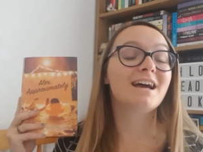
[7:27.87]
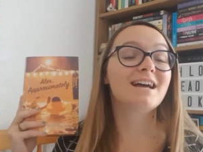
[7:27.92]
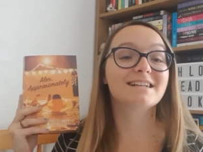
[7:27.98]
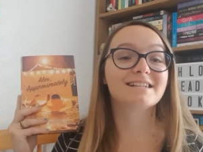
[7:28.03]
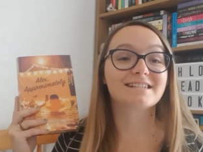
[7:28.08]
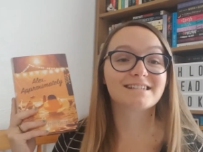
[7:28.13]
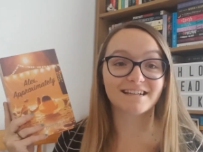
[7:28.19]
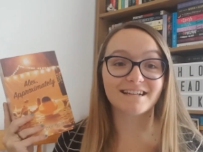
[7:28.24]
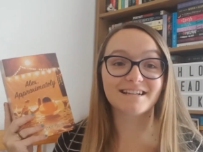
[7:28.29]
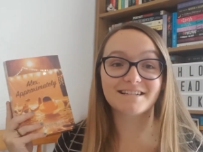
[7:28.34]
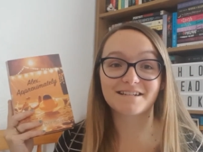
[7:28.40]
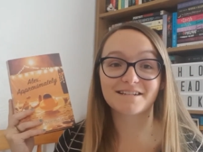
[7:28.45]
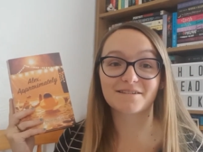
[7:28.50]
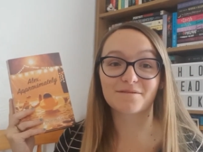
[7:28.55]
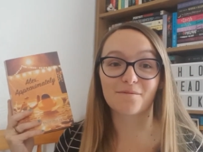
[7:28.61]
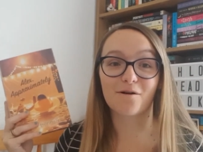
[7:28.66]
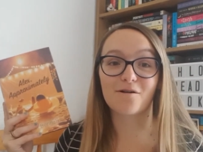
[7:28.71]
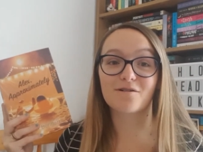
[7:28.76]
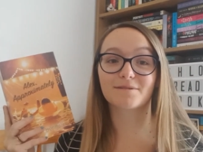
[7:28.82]
Sisters
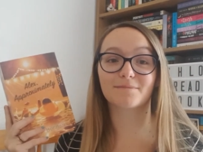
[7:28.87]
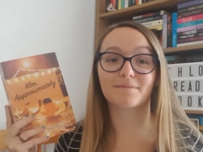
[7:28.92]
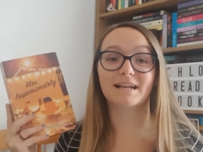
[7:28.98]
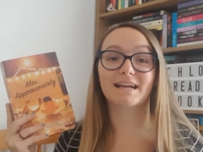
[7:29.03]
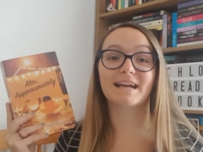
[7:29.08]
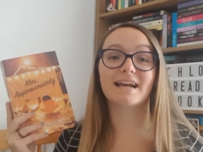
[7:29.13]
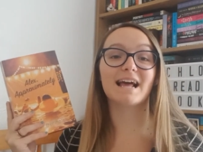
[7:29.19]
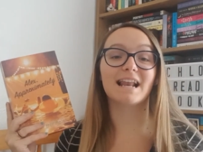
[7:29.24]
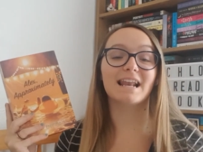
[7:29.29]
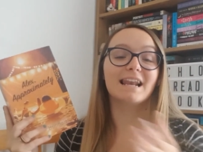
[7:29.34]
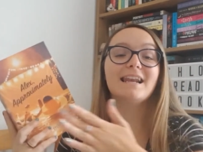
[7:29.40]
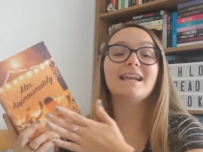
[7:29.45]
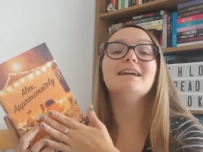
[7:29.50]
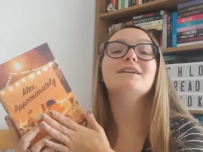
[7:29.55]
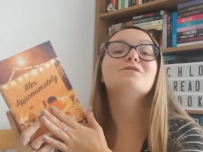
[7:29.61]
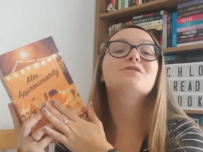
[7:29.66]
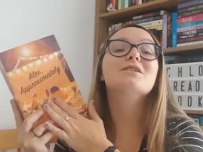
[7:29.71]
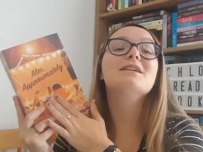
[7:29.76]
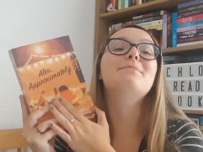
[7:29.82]
Approximately
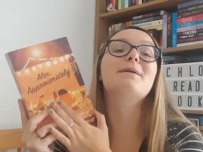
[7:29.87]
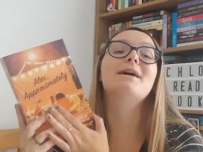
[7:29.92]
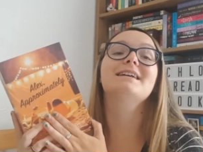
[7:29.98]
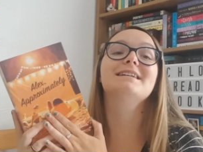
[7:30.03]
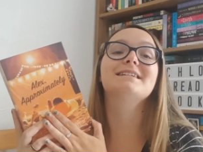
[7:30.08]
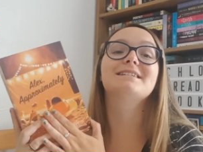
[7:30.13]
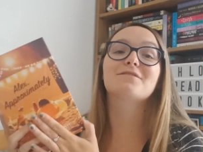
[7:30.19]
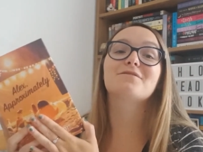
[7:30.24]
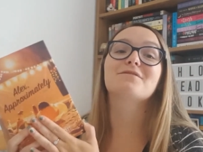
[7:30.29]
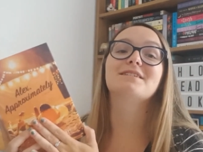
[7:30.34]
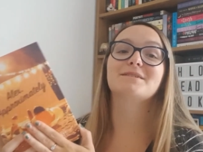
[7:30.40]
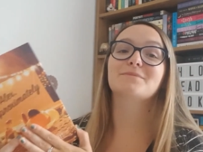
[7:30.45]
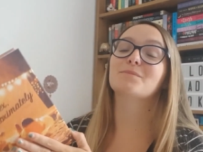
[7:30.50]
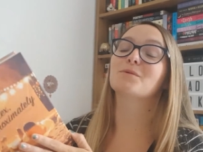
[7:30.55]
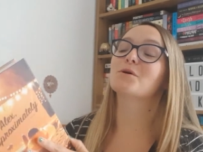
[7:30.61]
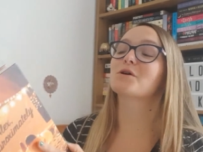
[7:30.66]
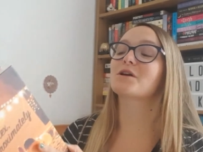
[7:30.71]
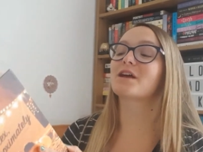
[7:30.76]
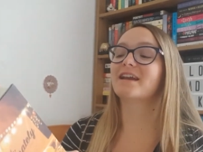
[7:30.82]
literally based on this
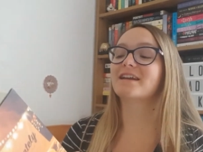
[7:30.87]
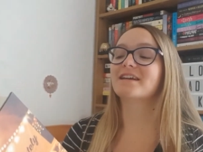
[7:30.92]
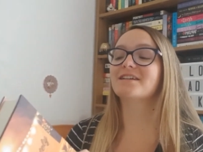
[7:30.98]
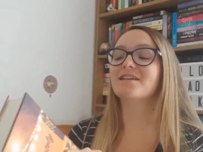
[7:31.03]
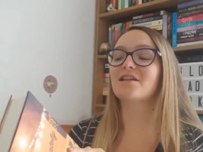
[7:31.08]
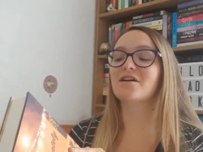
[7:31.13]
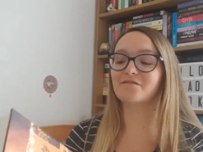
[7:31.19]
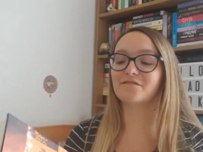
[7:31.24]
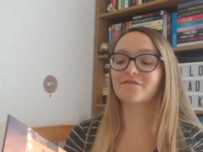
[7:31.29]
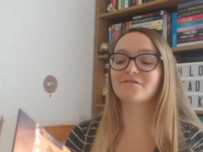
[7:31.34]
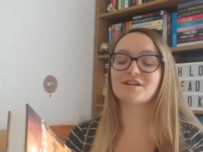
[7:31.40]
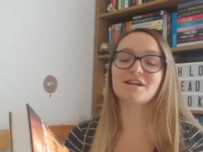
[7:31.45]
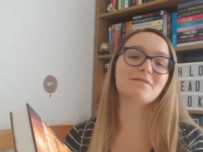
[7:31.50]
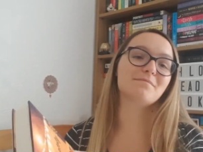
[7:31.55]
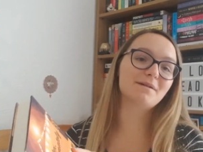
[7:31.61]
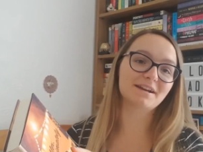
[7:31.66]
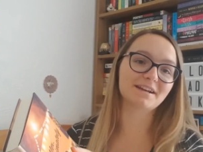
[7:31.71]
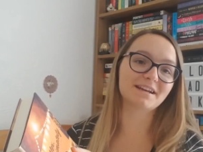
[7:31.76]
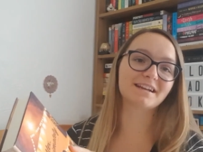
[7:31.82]
book and our love of Jen
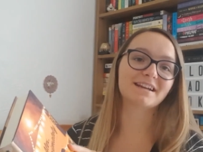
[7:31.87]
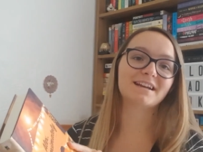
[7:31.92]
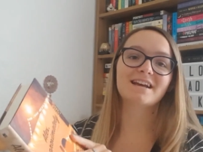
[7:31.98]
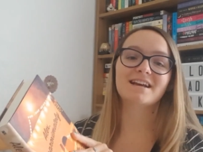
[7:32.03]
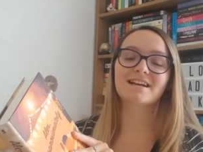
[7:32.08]
Bennett.